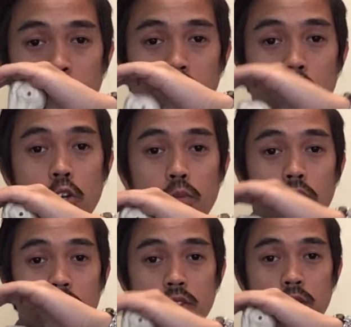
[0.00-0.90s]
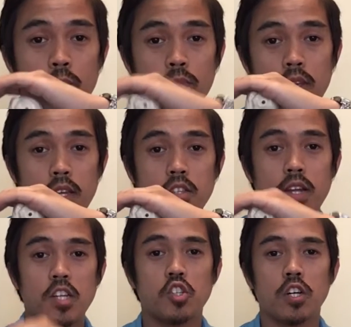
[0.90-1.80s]
humerus into
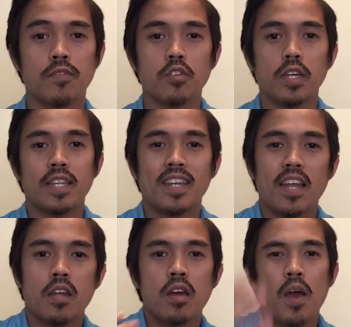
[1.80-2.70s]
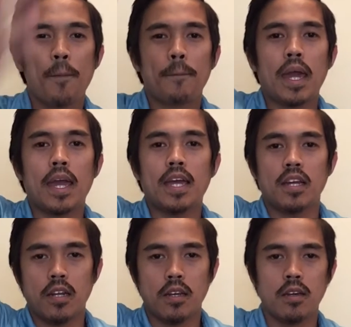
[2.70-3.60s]
that shelf, and you get that
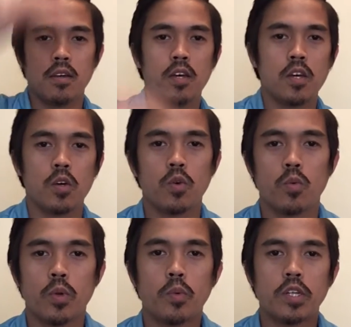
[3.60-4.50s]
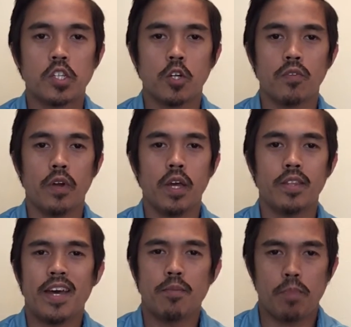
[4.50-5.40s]
pain with reaching overhead,
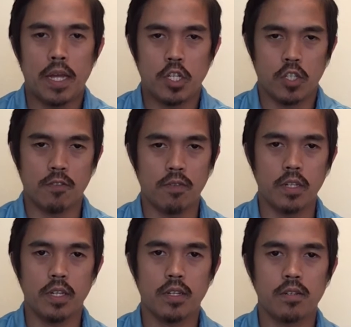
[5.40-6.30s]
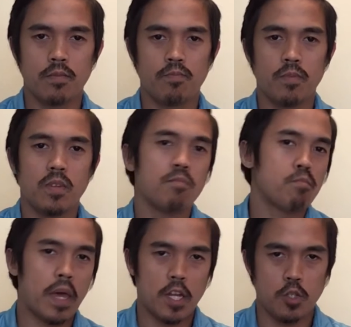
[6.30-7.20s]
that pinching feeling,
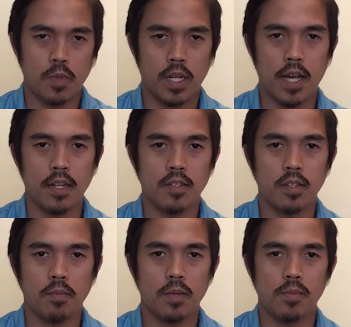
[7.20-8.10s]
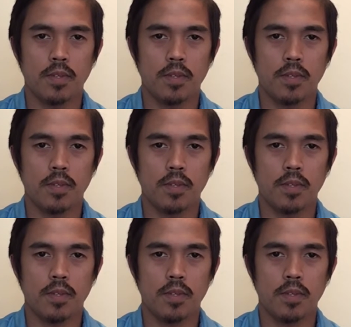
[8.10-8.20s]
impingement kind of symptom,